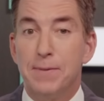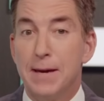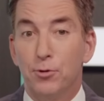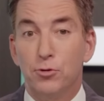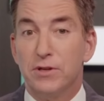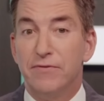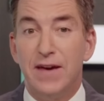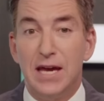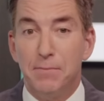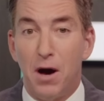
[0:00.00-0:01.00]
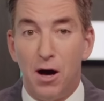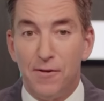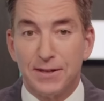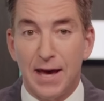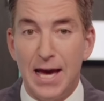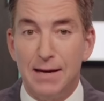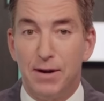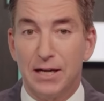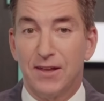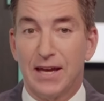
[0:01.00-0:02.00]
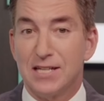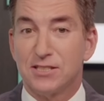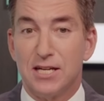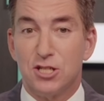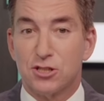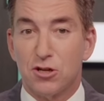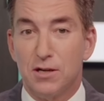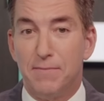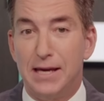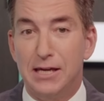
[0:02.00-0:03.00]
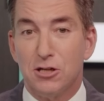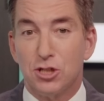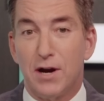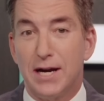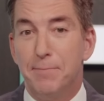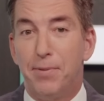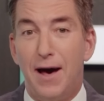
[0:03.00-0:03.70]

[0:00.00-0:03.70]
We have people who defame all the time, like the guest I just heard in my ear tried